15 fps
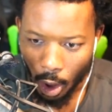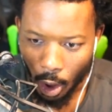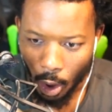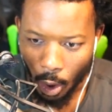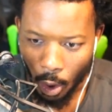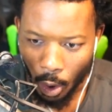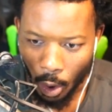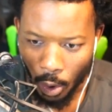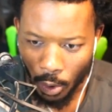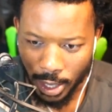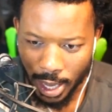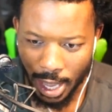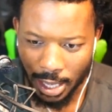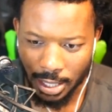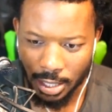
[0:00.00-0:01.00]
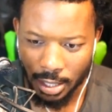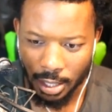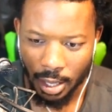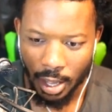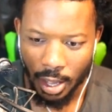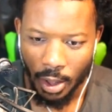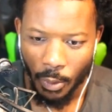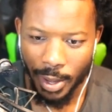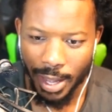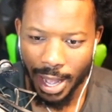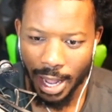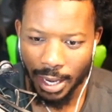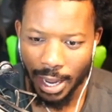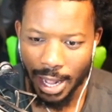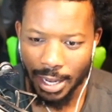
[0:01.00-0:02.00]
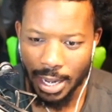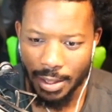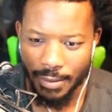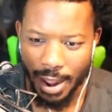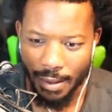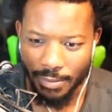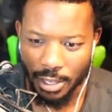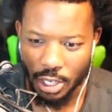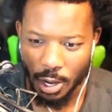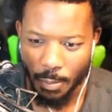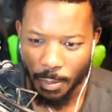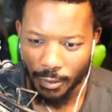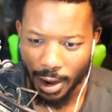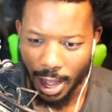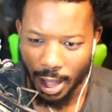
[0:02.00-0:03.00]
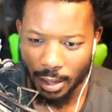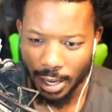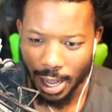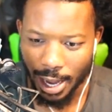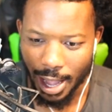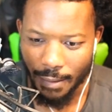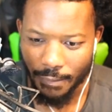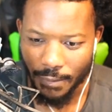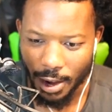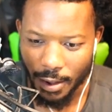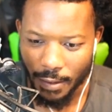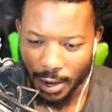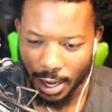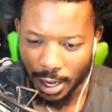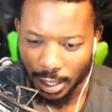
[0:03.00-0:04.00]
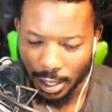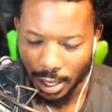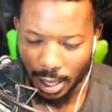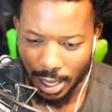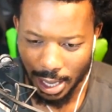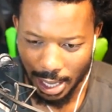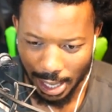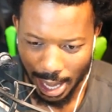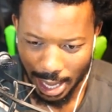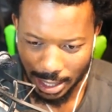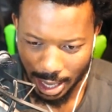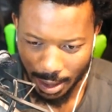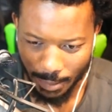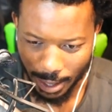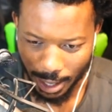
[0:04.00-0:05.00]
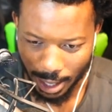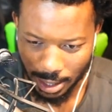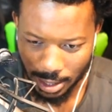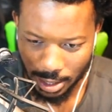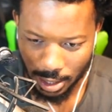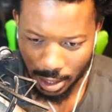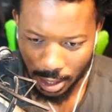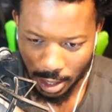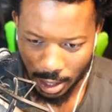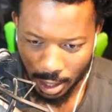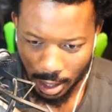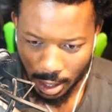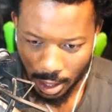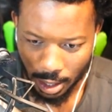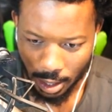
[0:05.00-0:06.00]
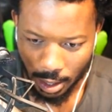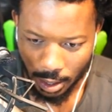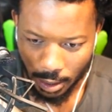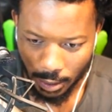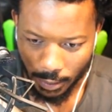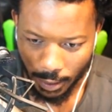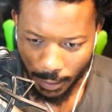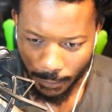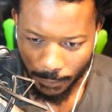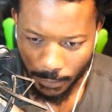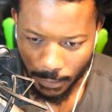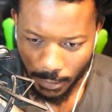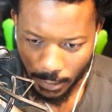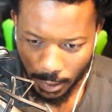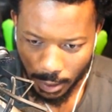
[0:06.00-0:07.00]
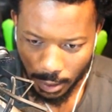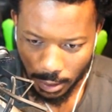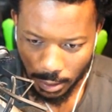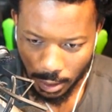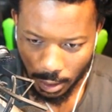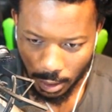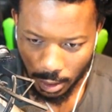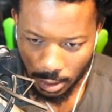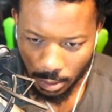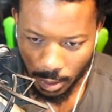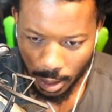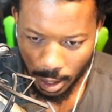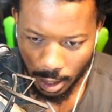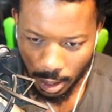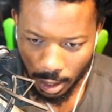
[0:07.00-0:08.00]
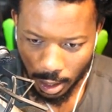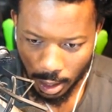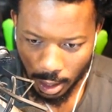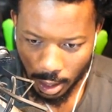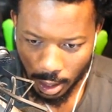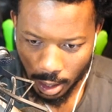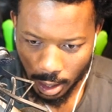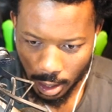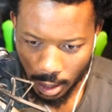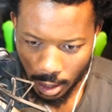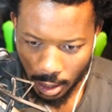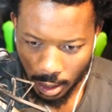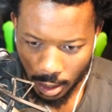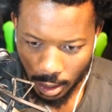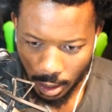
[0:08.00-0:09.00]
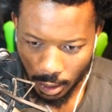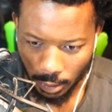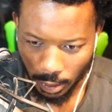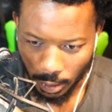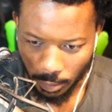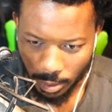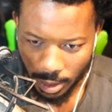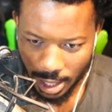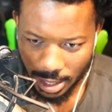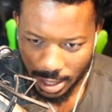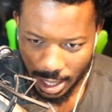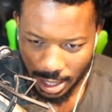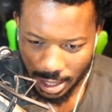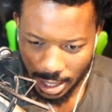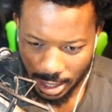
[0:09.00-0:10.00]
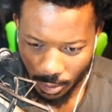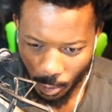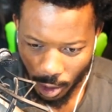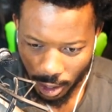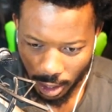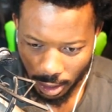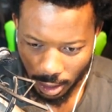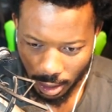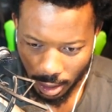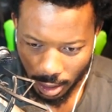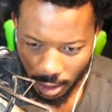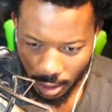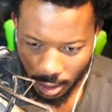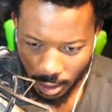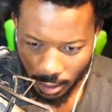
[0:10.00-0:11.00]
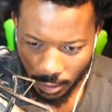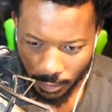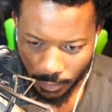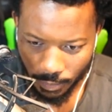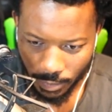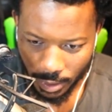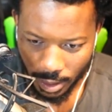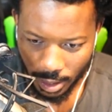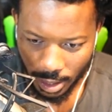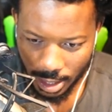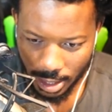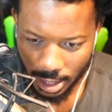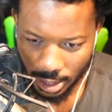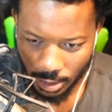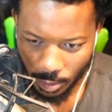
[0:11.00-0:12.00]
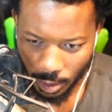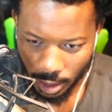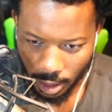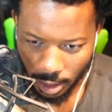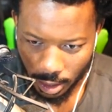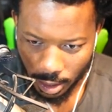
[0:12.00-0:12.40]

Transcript: Oh, yes. We got it. I didn't even have to jump around. I got very, very lucky last time, I guess. Okay. Let's go this way. Oh, no. This, this isn't working. This isn't working.